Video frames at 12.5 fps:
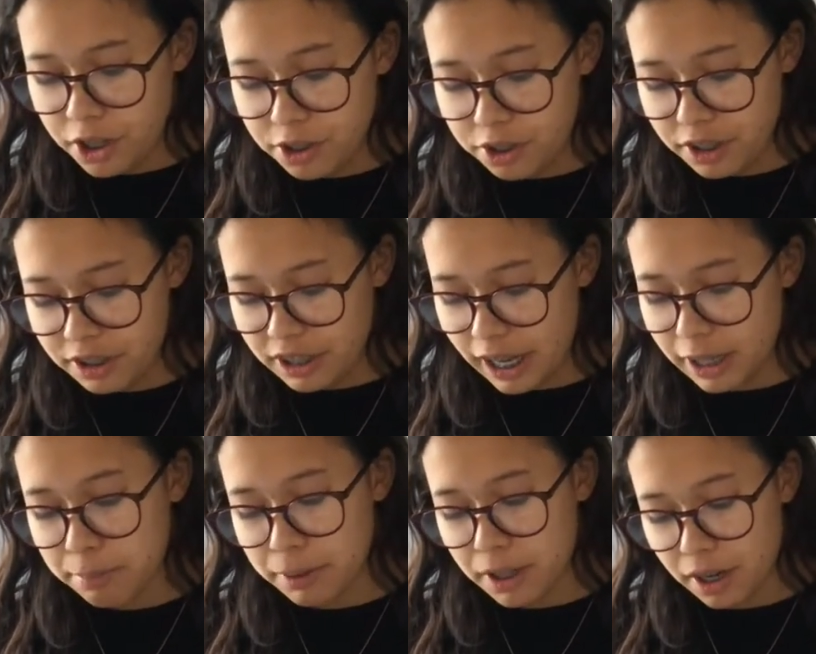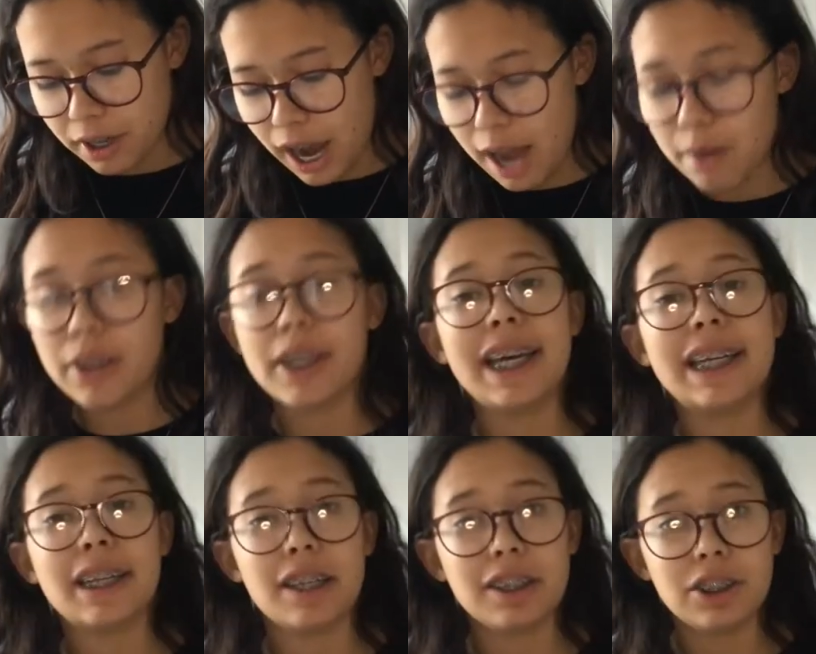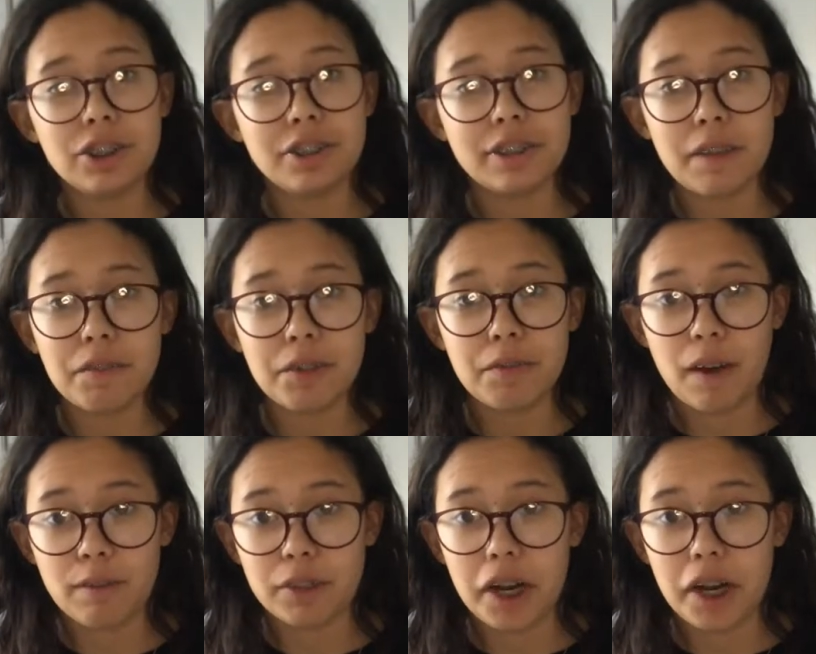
you can take a banana out and add 175